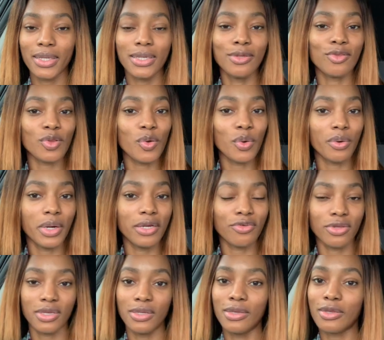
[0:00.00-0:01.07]
he's so
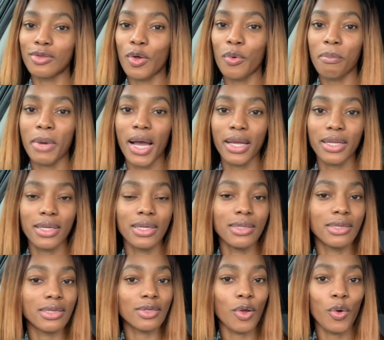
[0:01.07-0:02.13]
gracious, he's so mighty,
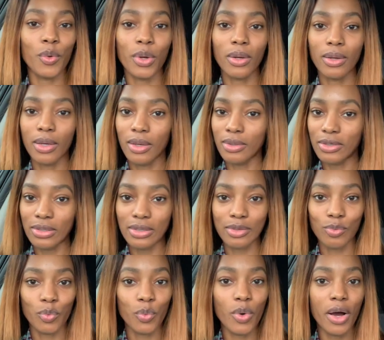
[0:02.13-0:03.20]
he's so just
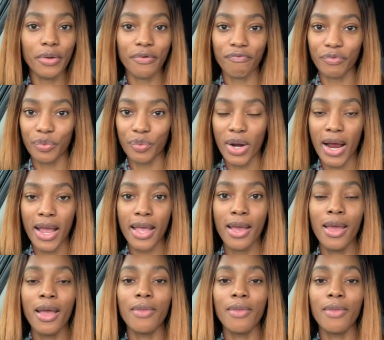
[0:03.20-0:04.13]
wonderful, right?